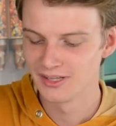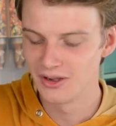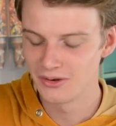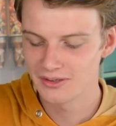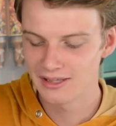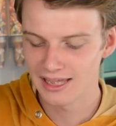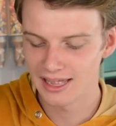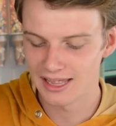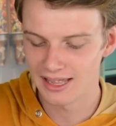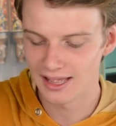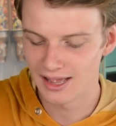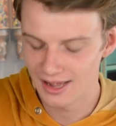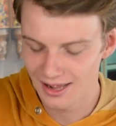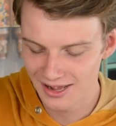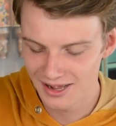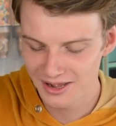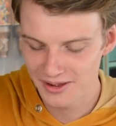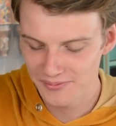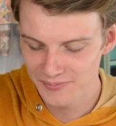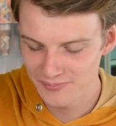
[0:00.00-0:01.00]
Okay,
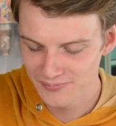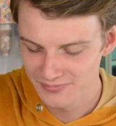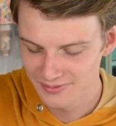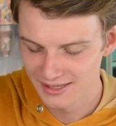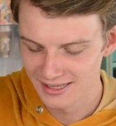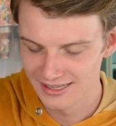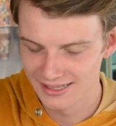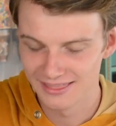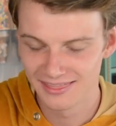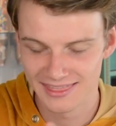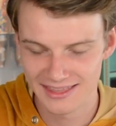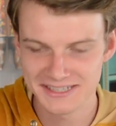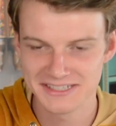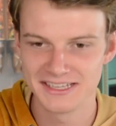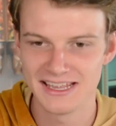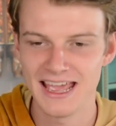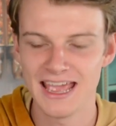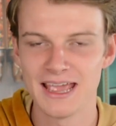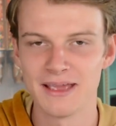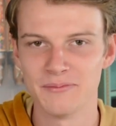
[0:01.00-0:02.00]
this
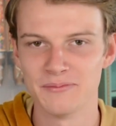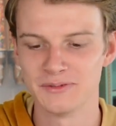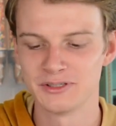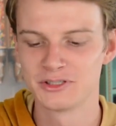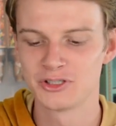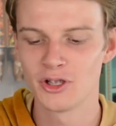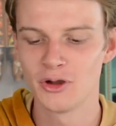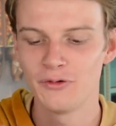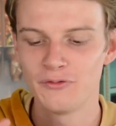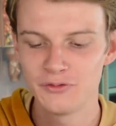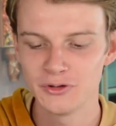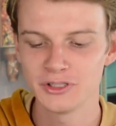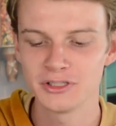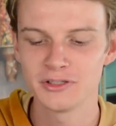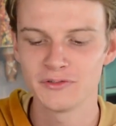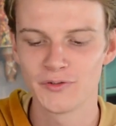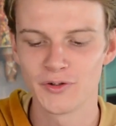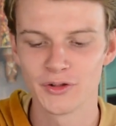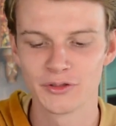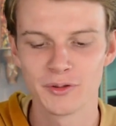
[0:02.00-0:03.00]
game. So first
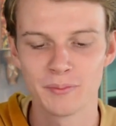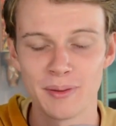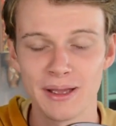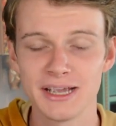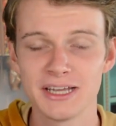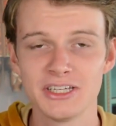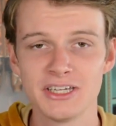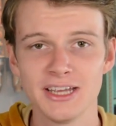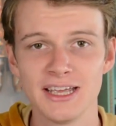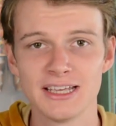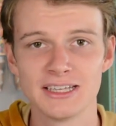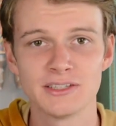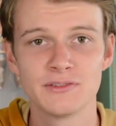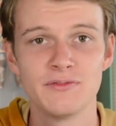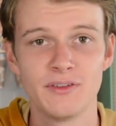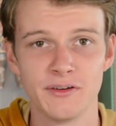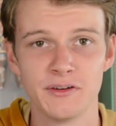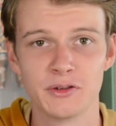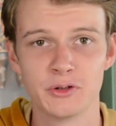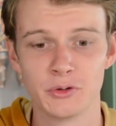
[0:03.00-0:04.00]
of all, the packaging is
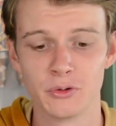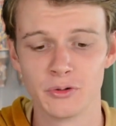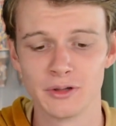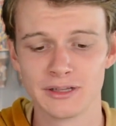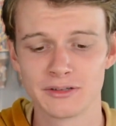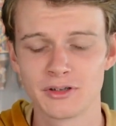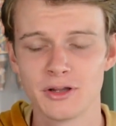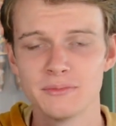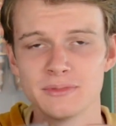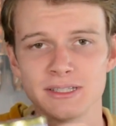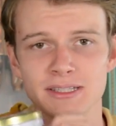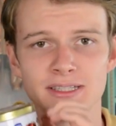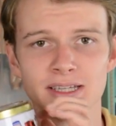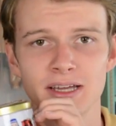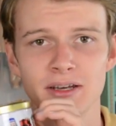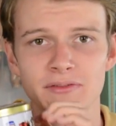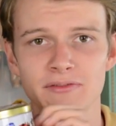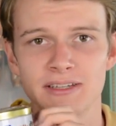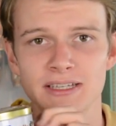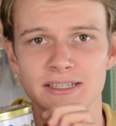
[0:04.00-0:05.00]
very cool. It comes
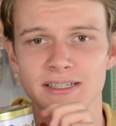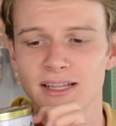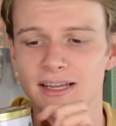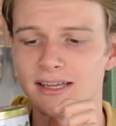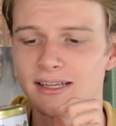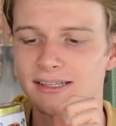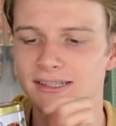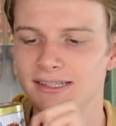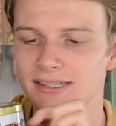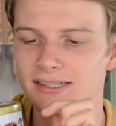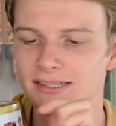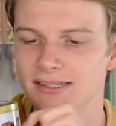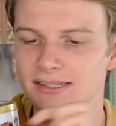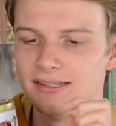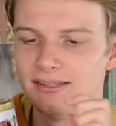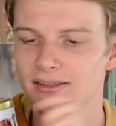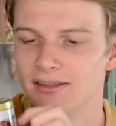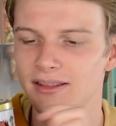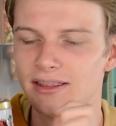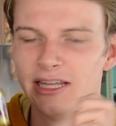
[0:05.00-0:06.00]
inside of this like
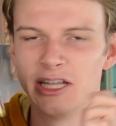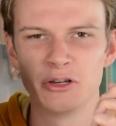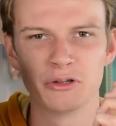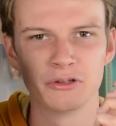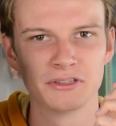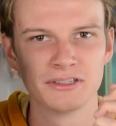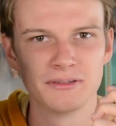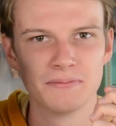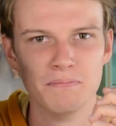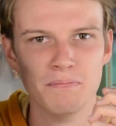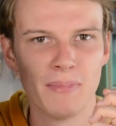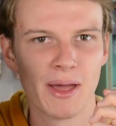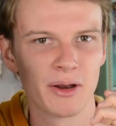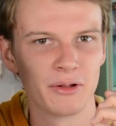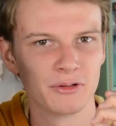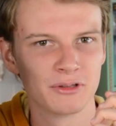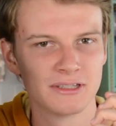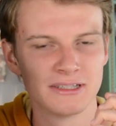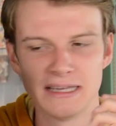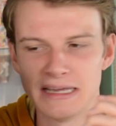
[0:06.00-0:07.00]
little
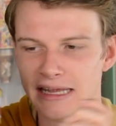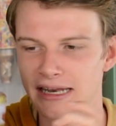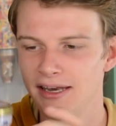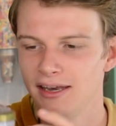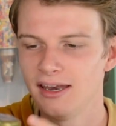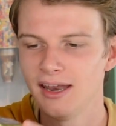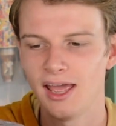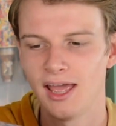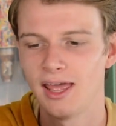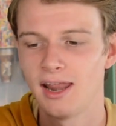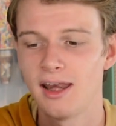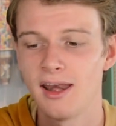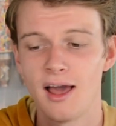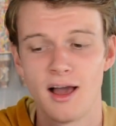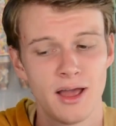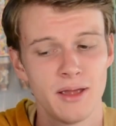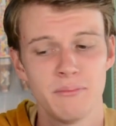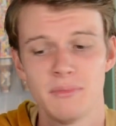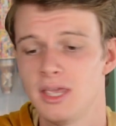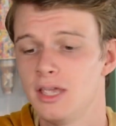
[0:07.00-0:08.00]
metal tin, and
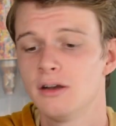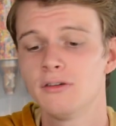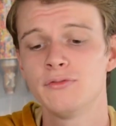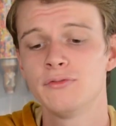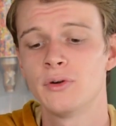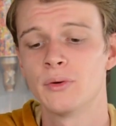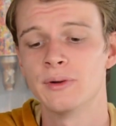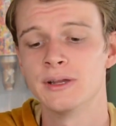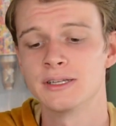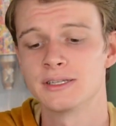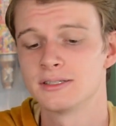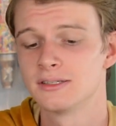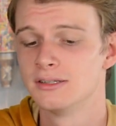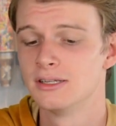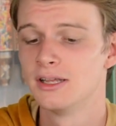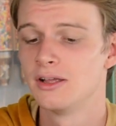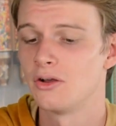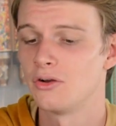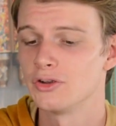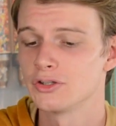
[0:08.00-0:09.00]
I'm here for it.
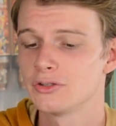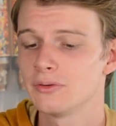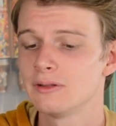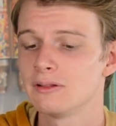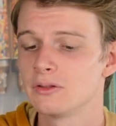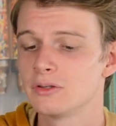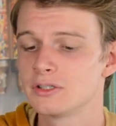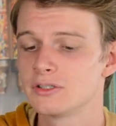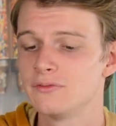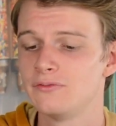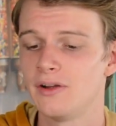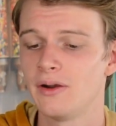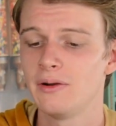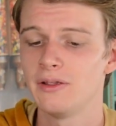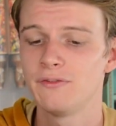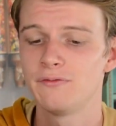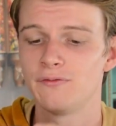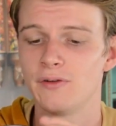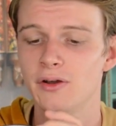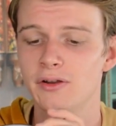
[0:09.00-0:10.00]
Also, it looks
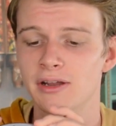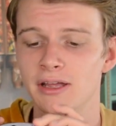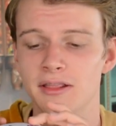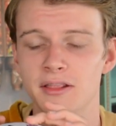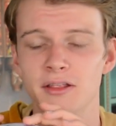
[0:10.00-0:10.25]
very fun. I